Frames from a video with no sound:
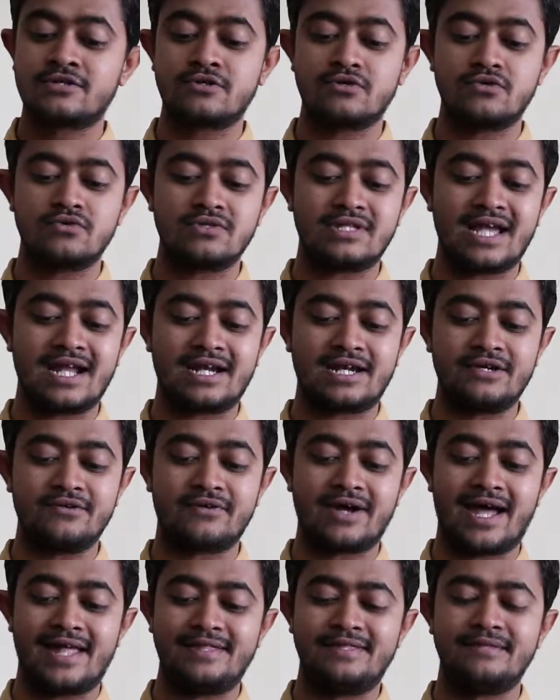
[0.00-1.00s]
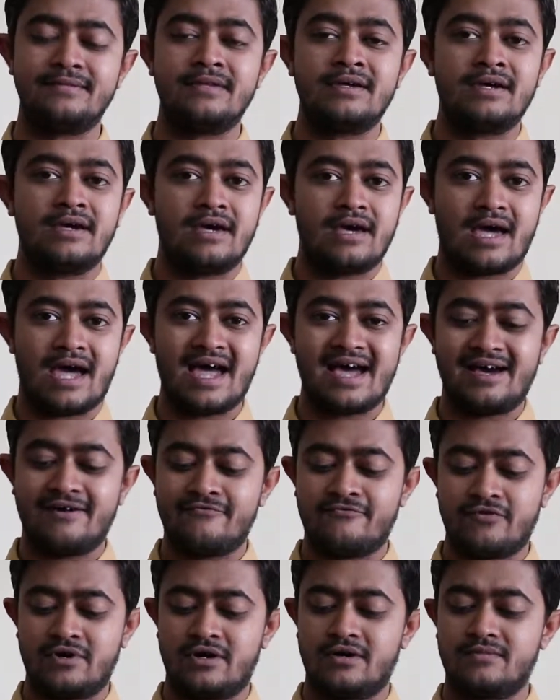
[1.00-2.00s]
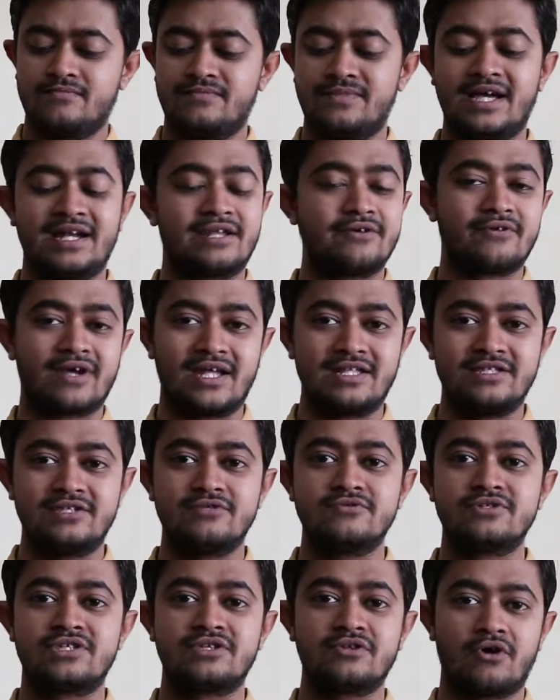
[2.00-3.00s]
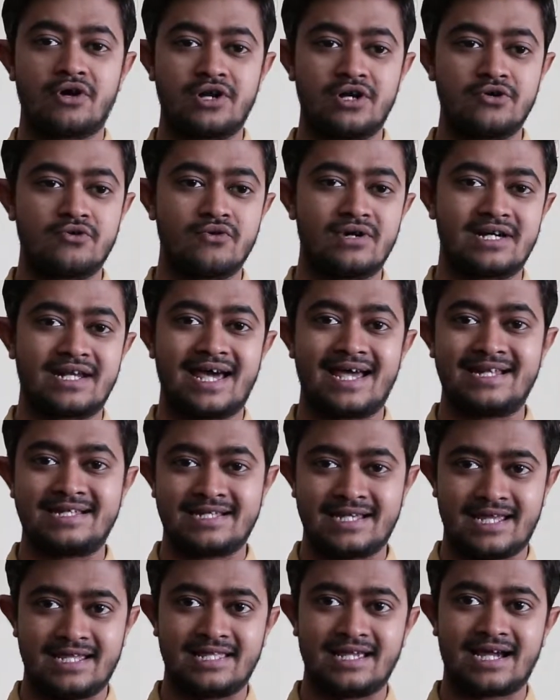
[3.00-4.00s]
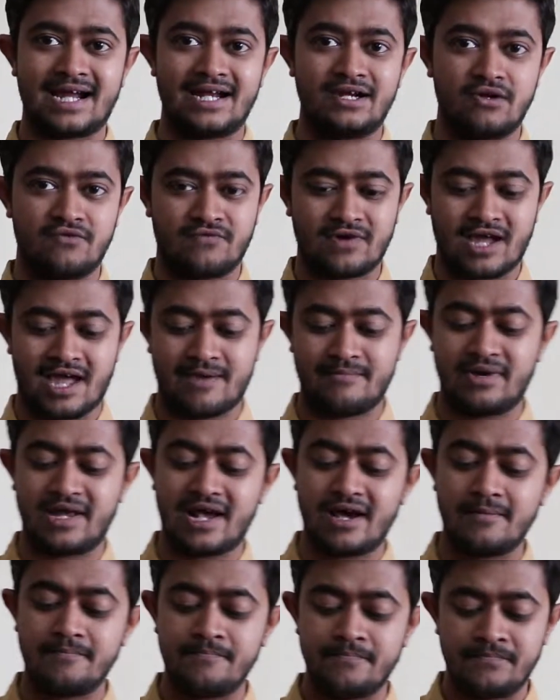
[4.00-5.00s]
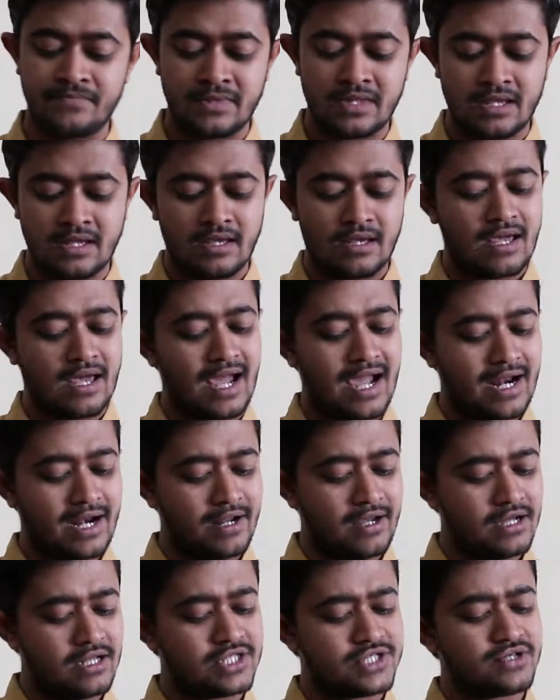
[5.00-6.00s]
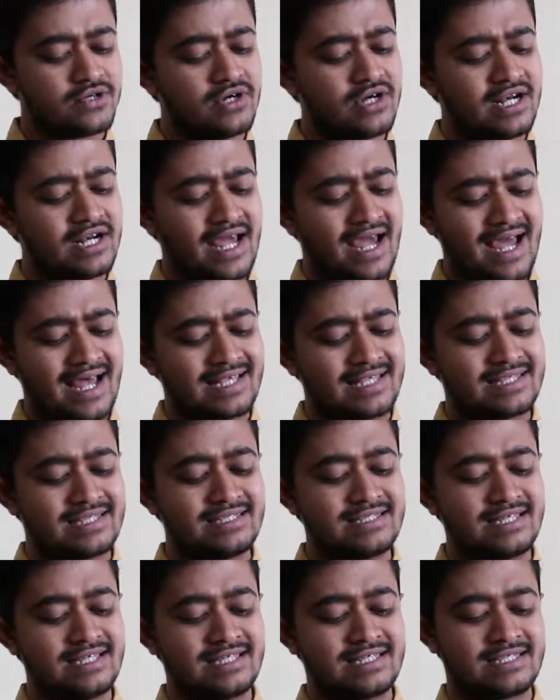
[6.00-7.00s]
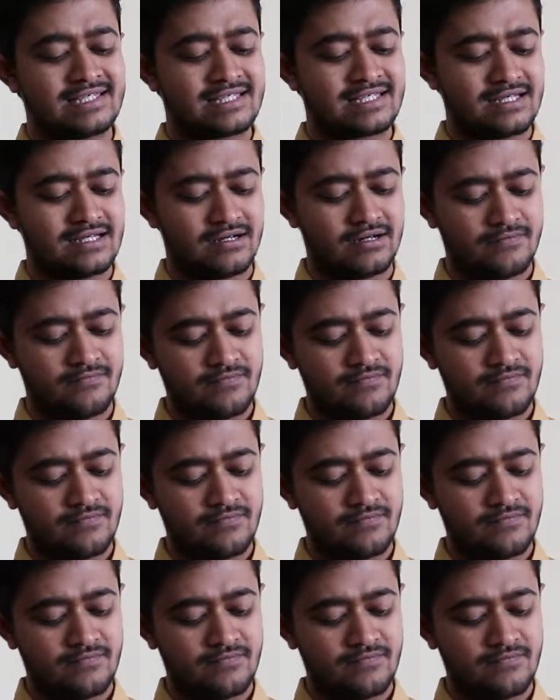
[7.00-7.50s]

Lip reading: screw that you can have that you can use in order to attach any kind of camera. And also it has this